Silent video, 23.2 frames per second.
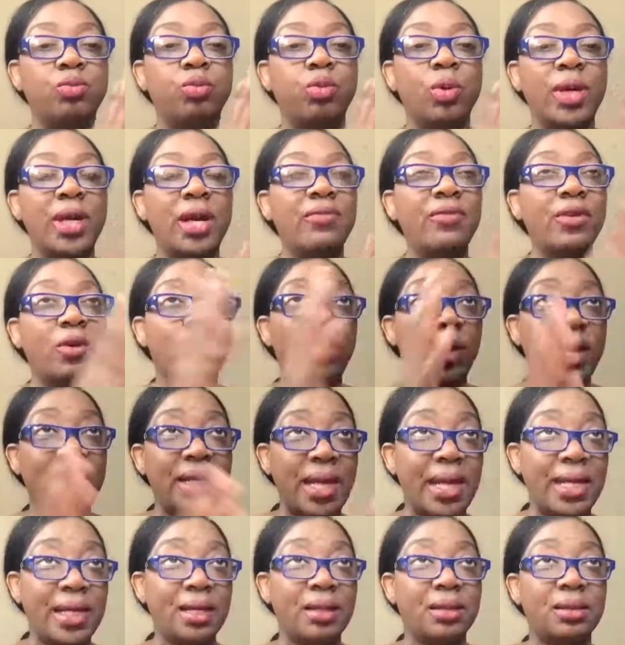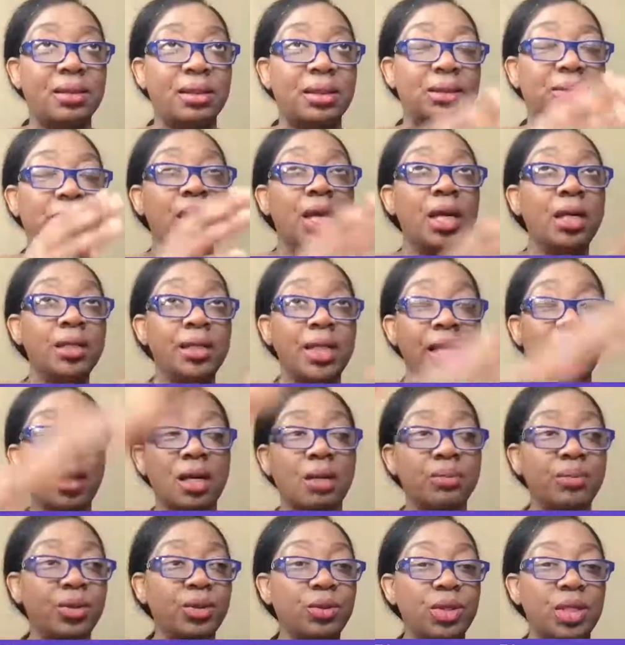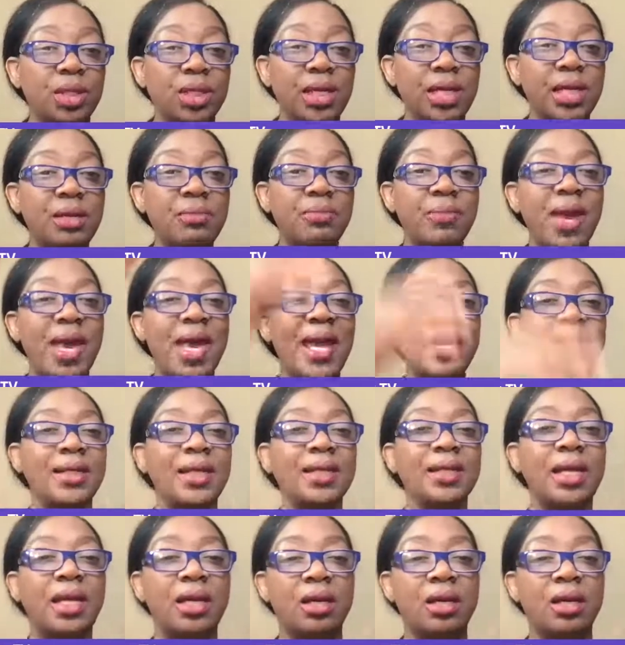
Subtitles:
whatever way they come through the lead magnet,